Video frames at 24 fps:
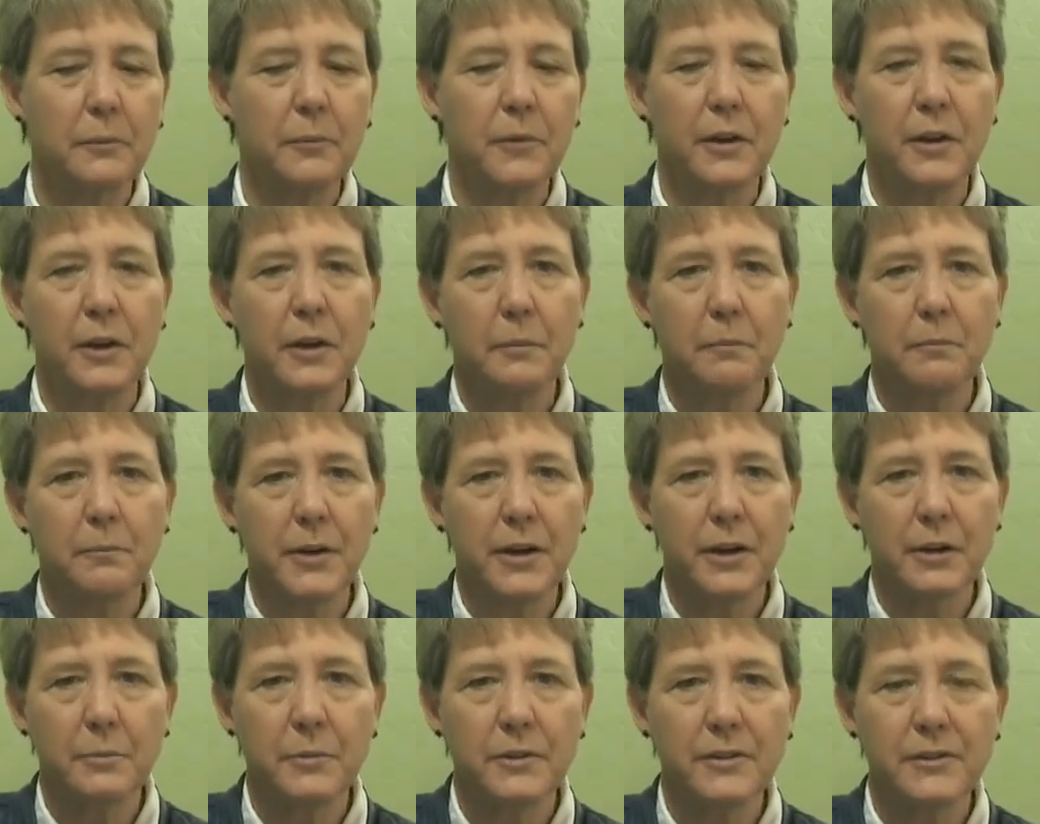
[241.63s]
The
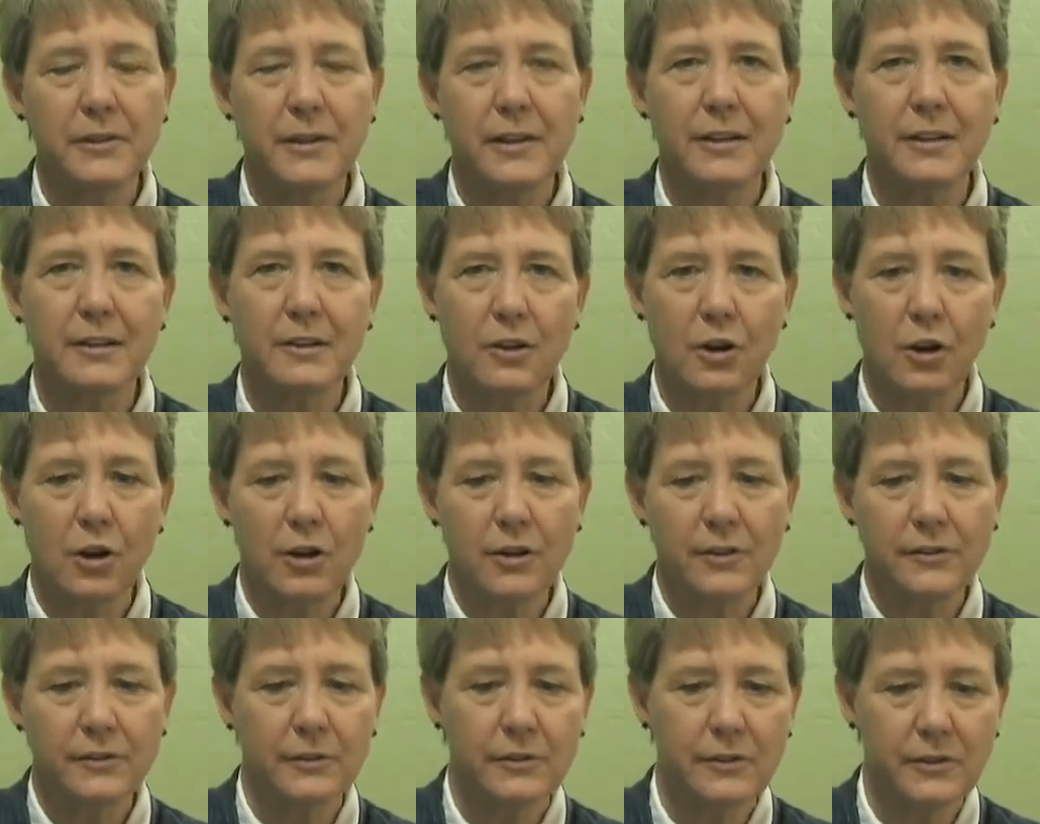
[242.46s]
impairments can
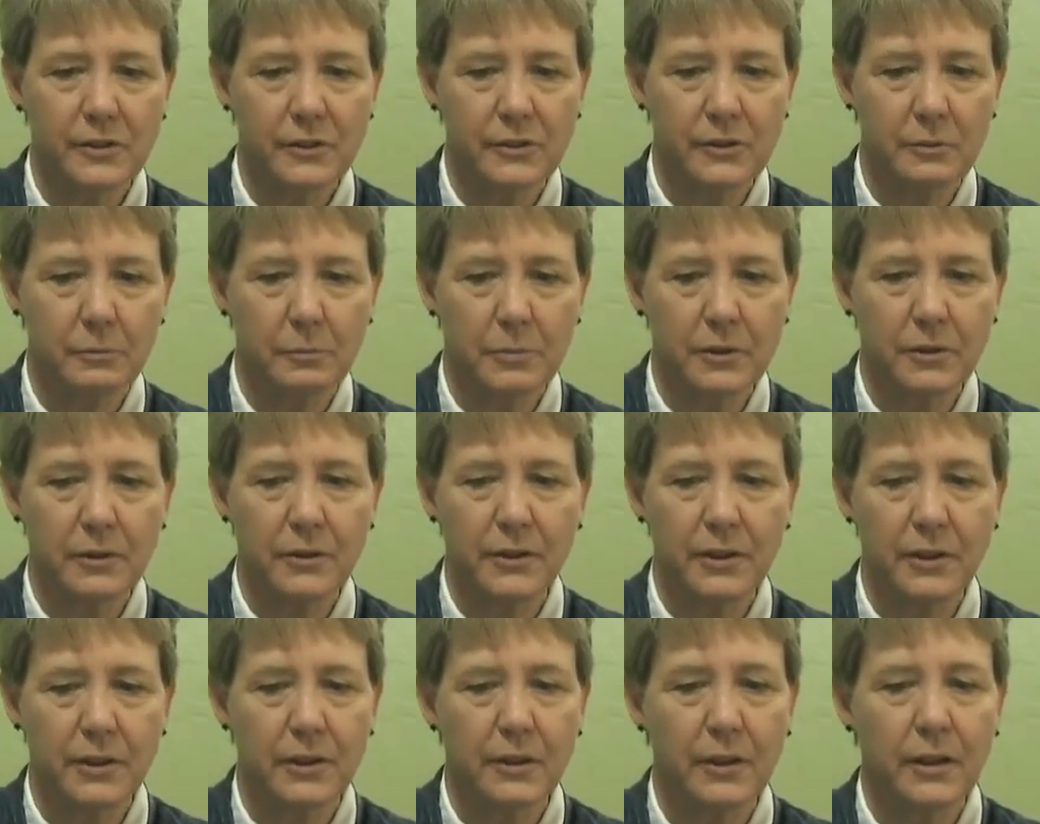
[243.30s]
cause the
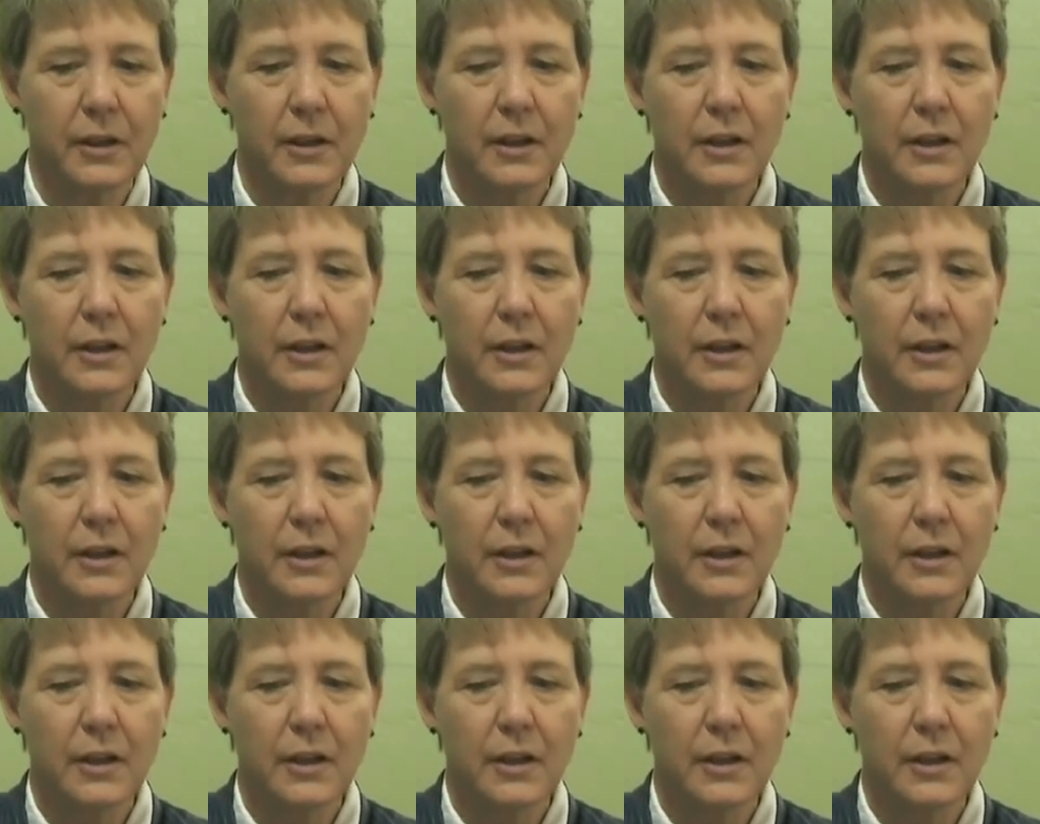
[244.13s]
disability.